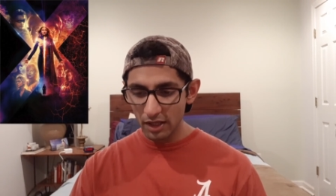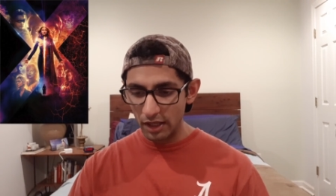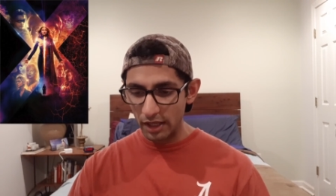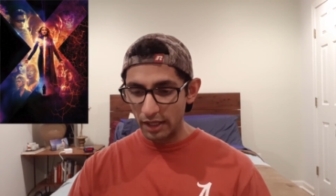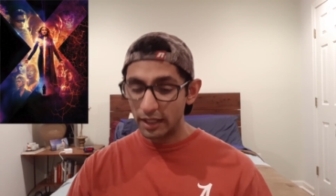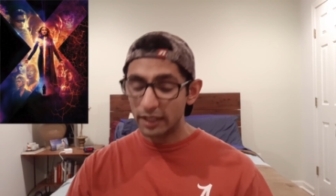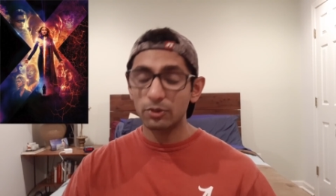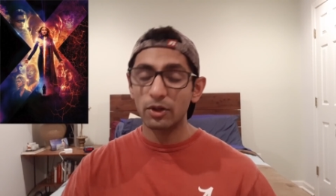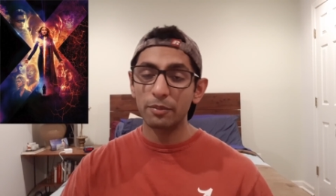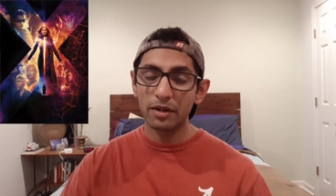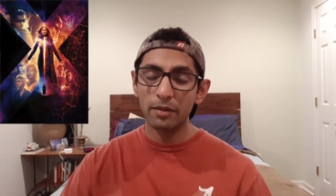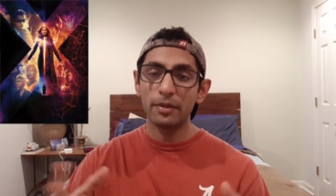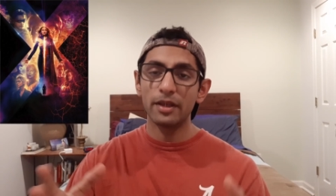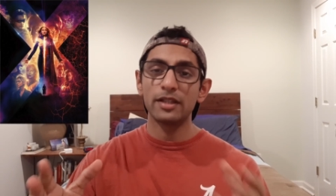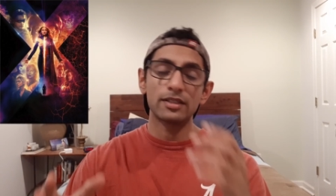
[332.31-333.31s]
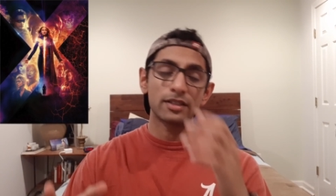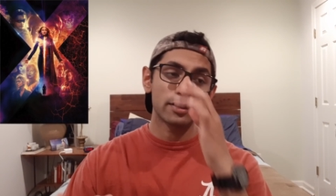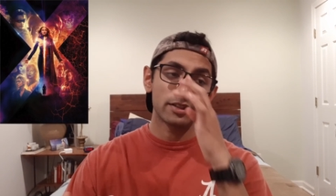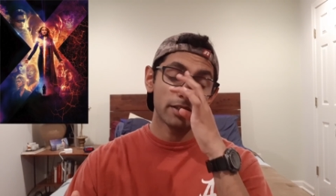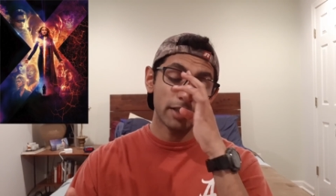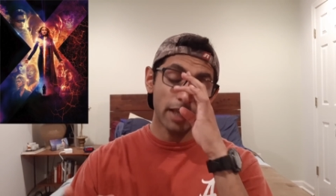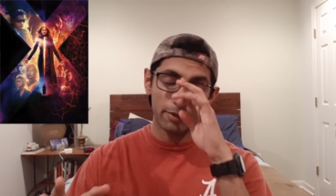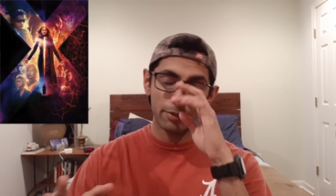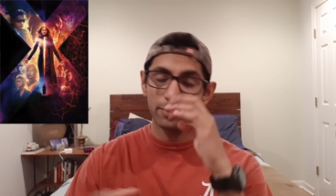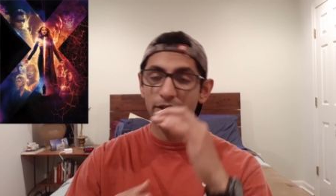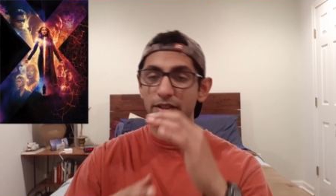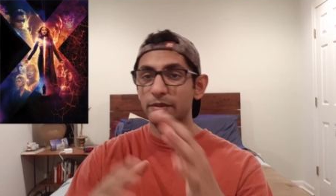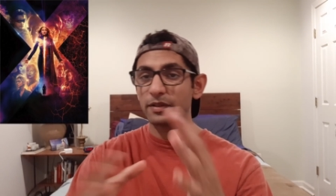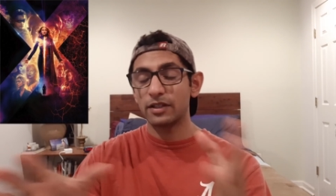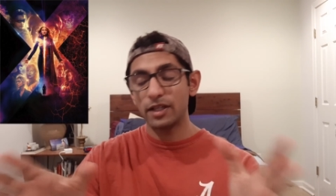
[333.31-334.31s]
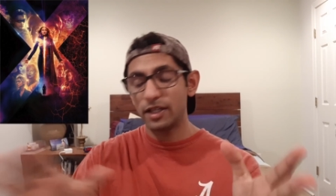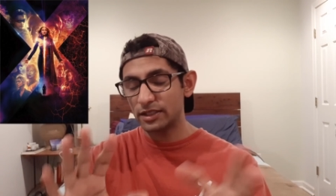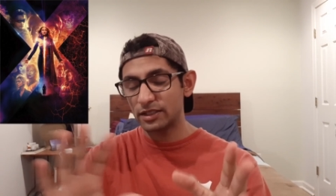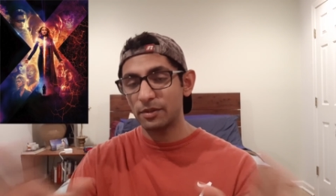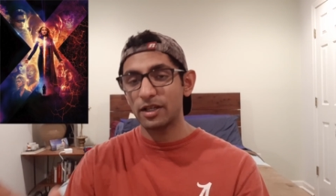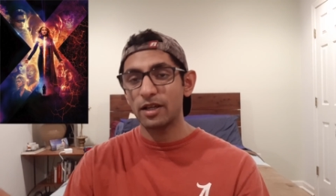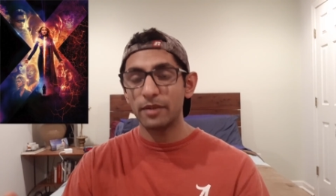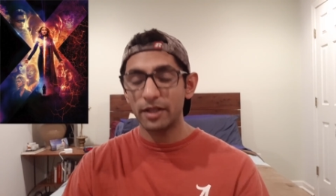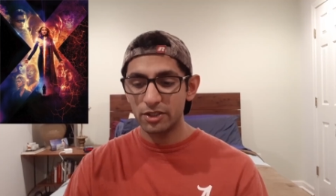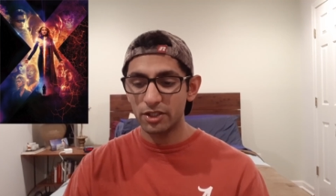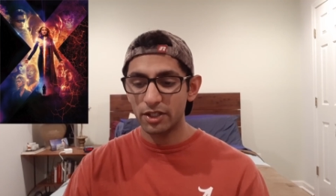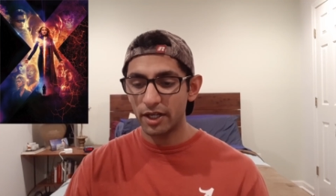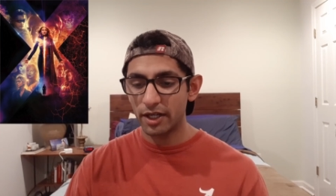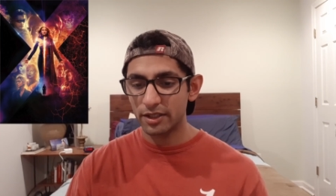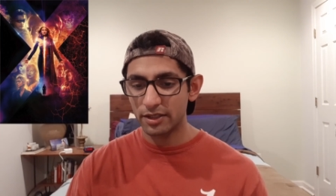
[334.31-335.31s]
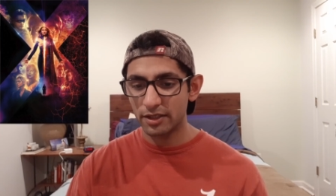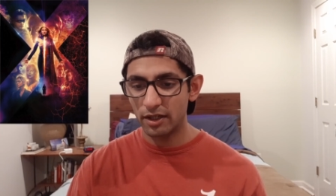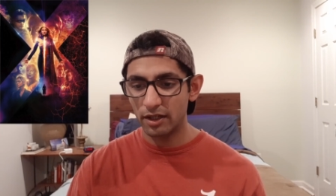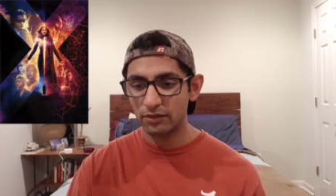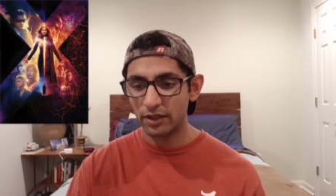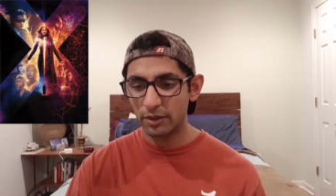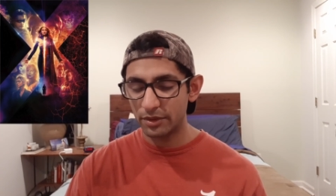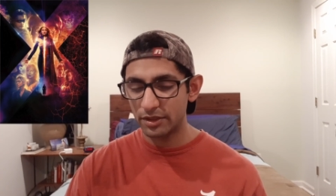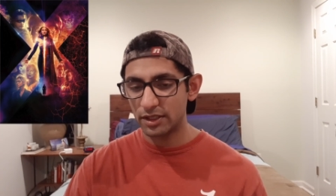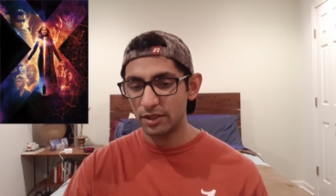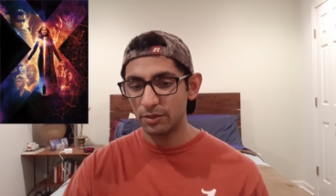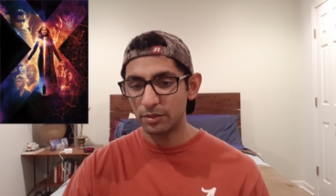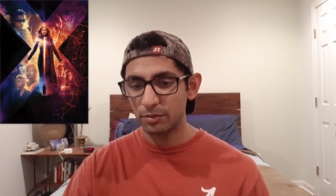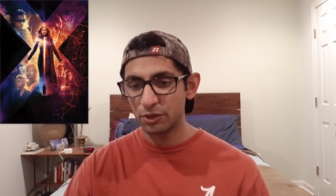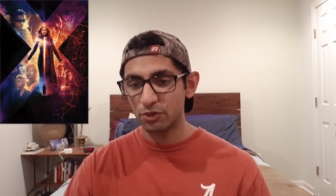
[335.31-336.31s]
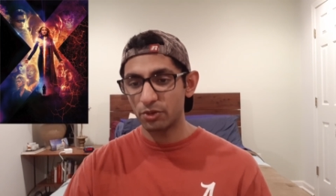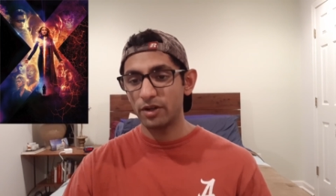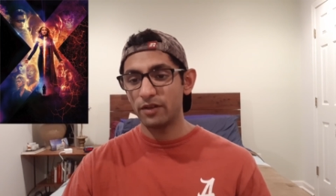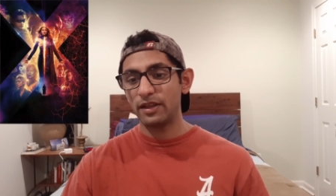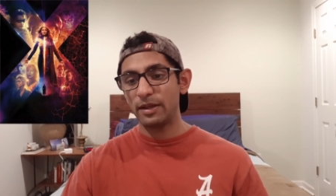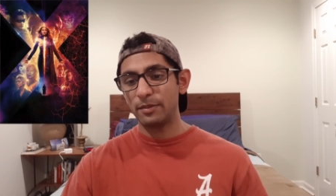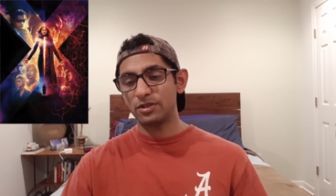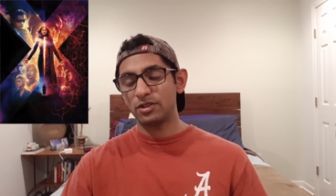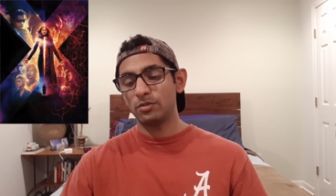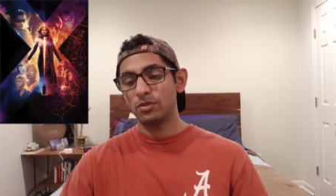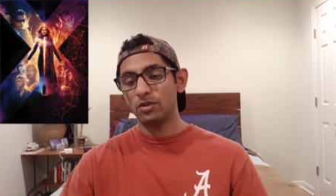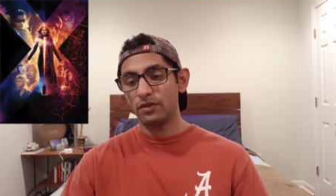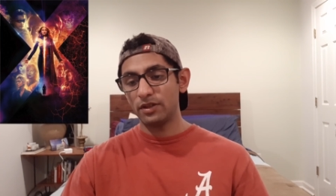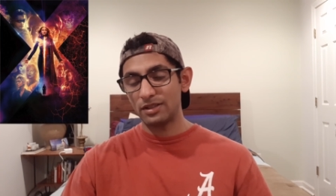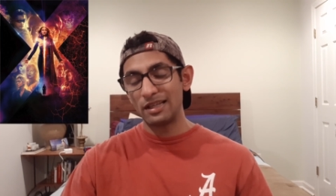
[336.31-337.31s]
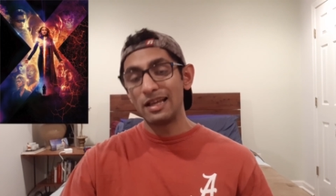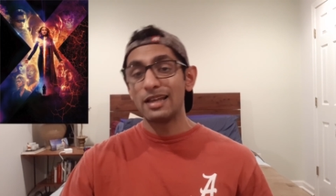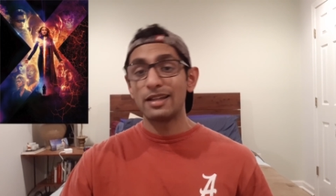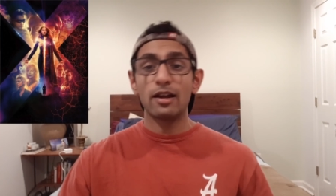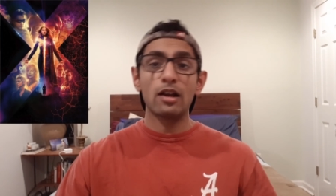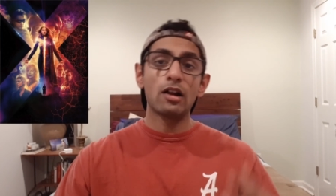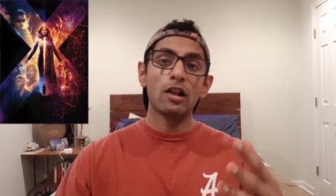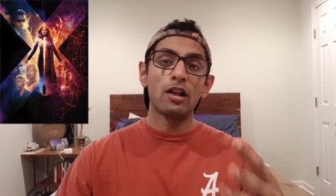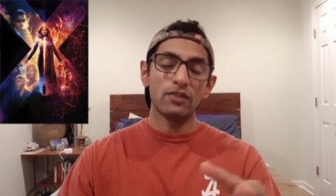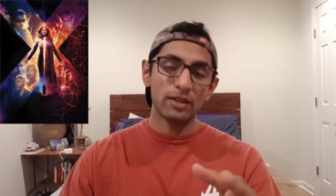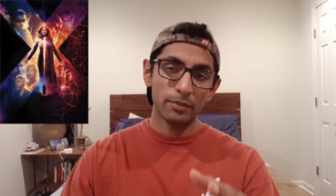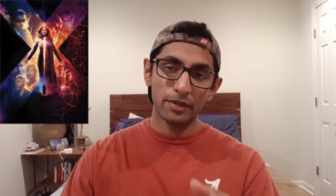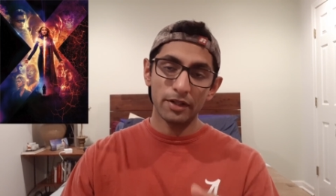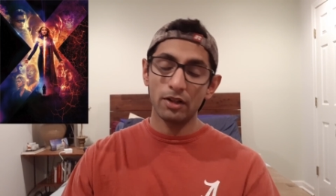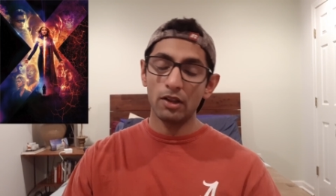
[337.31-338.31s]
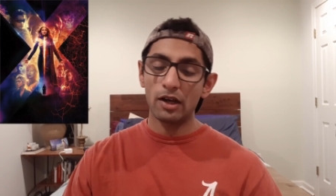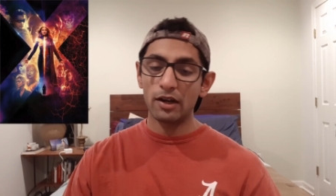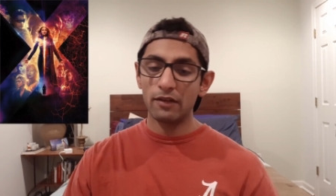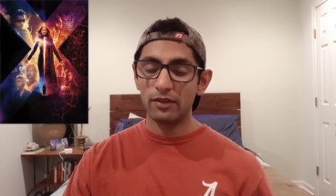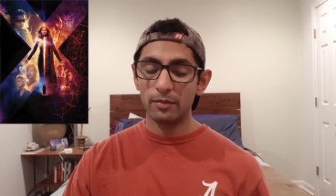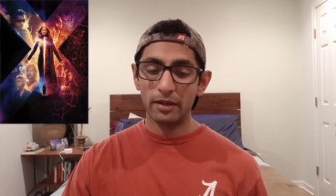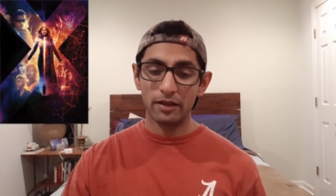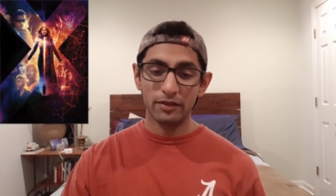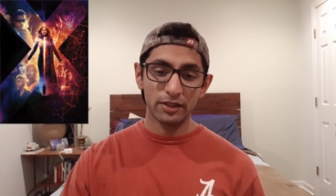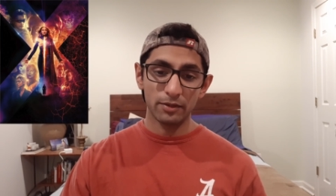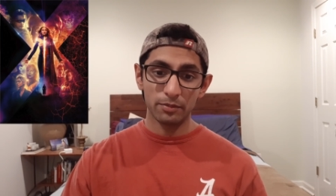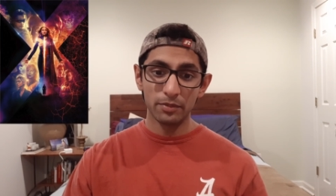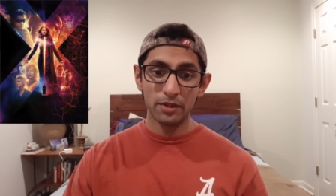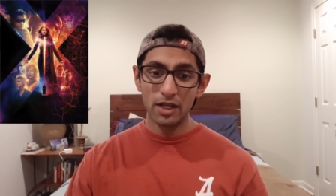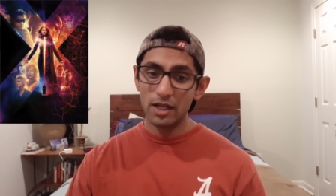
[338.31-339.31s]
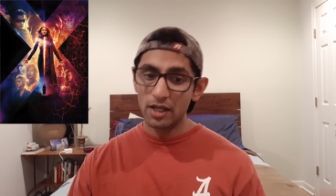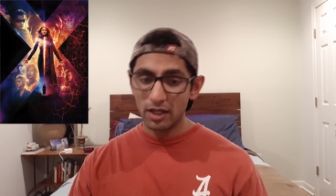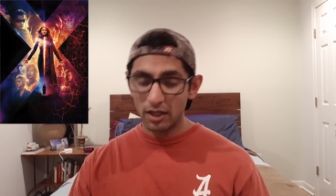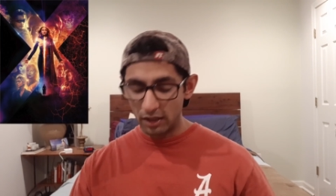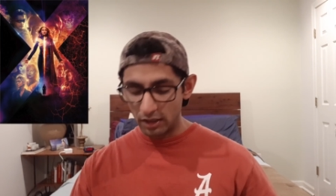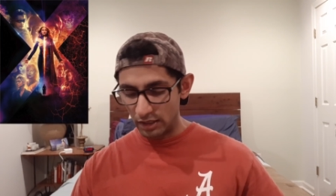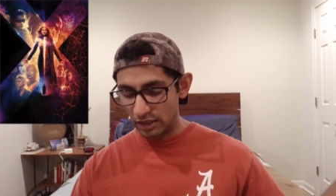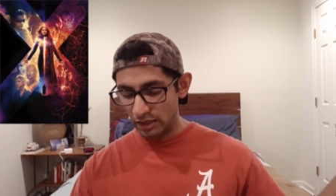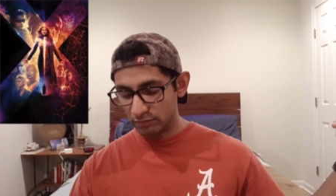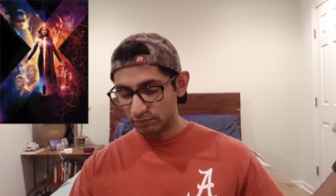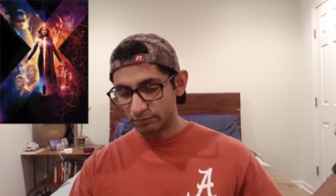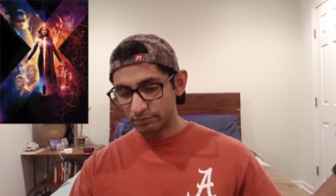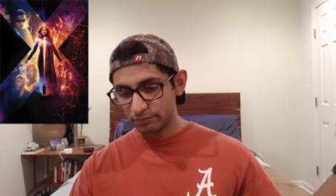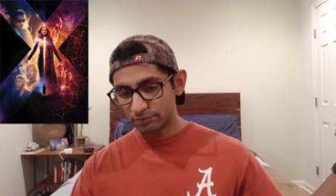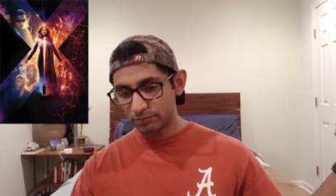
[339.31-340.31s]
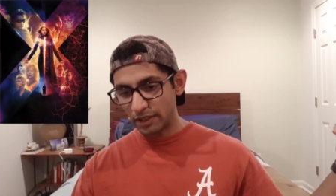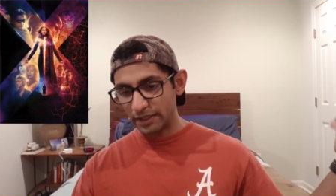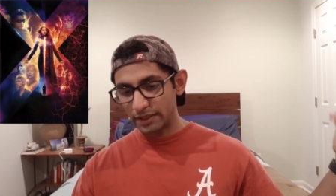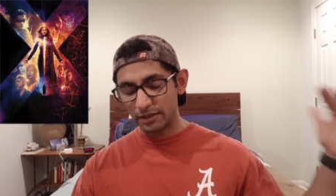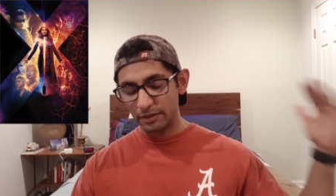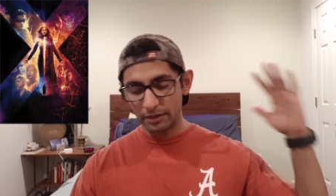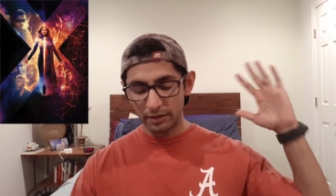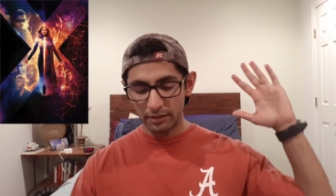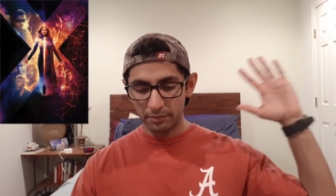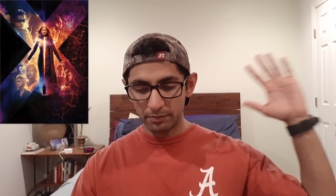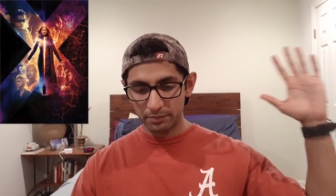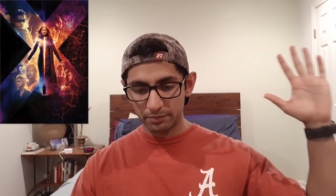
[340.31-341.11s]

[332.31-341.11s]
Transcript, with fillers: and that's what I'm gonna miss. And it's it's gonna become that generic stuff that we see with majority of the MCU movies. Not all of them. There are a lot of them out there, Um, like the